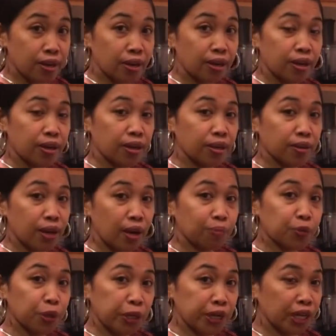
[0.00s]
and
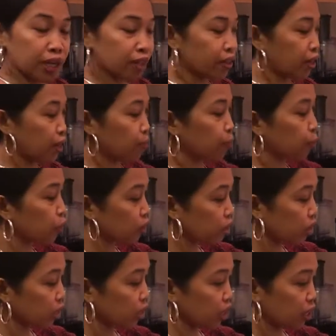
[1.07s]
after that I put
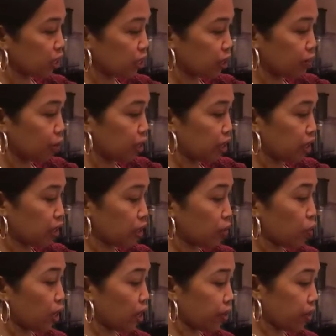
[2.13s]
this in the boiling
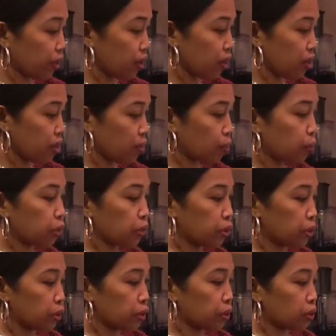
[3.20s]
water
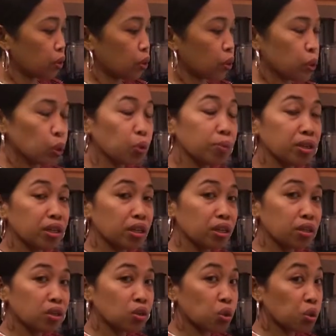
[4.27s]
for 2
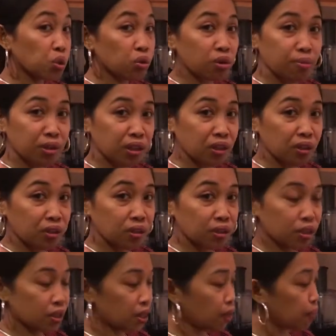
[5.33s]
minutes to 3 minutes.
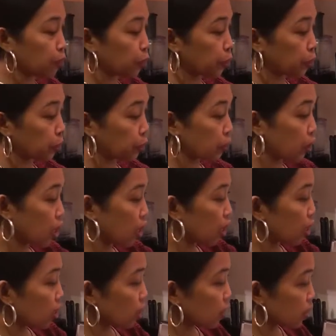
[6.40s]
It's up to,
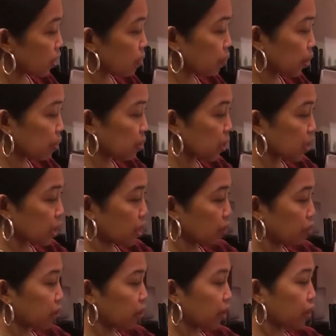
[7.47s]
sometimes they
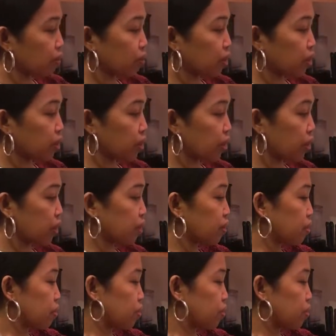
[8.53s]
have like very like